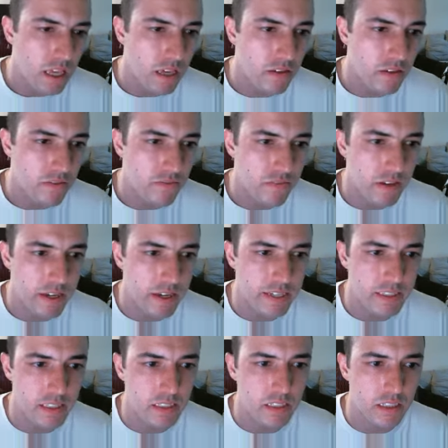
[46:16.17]
If
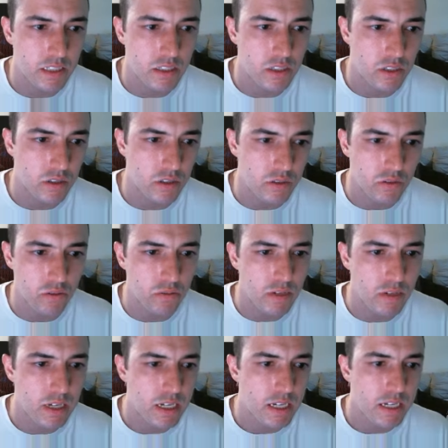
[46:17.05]
entity 2
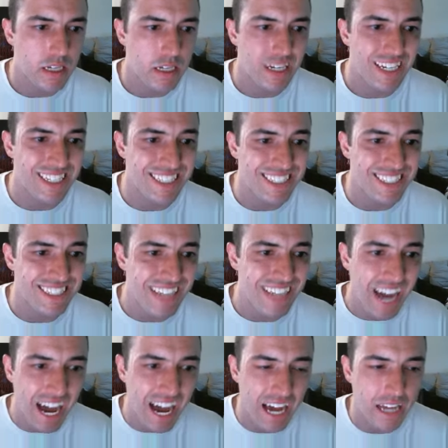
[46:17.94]
is
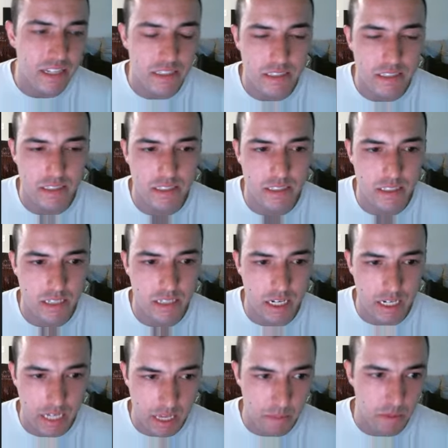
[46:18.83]
not
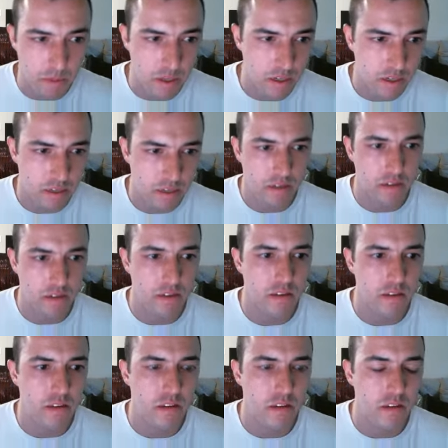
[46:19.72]
dynamic,
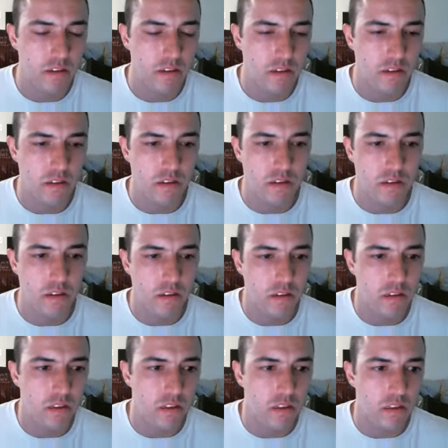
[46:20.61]

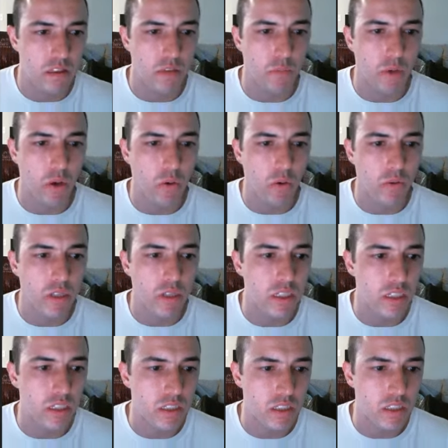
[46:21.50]
then we only
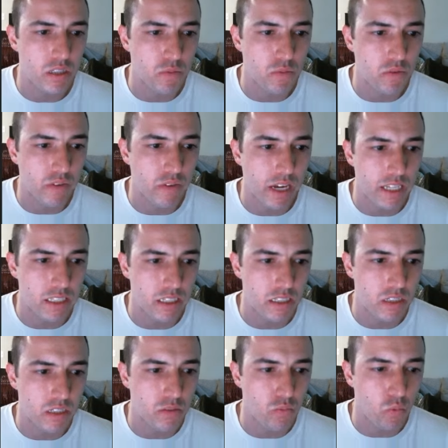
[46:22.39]
need to move
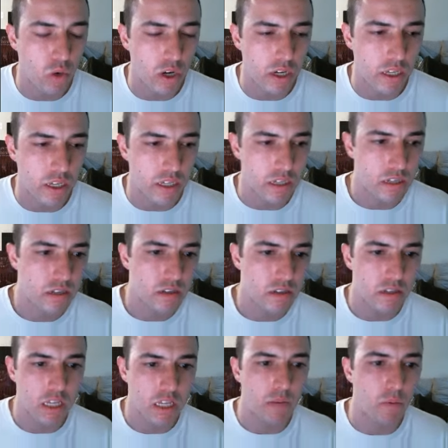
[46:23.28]
entity 1,
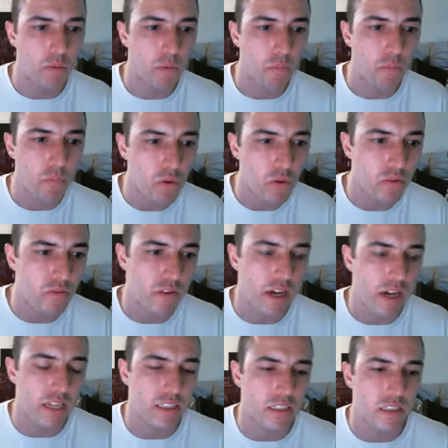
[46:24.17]
and we'll move
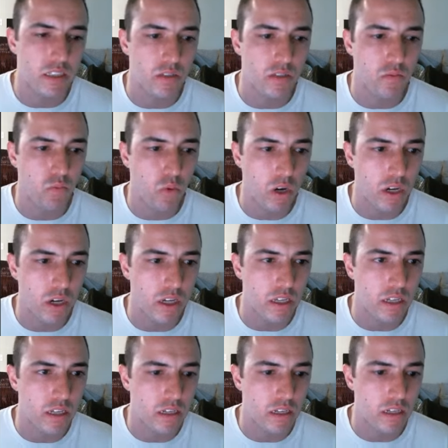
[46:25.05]
entity
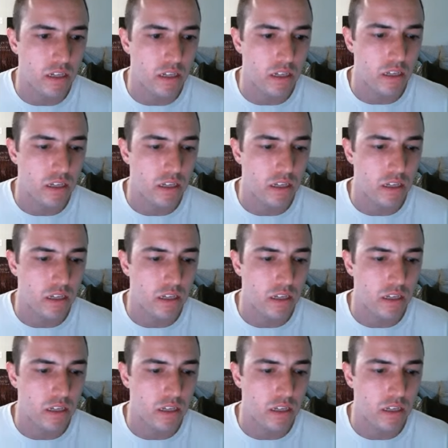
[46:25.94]
1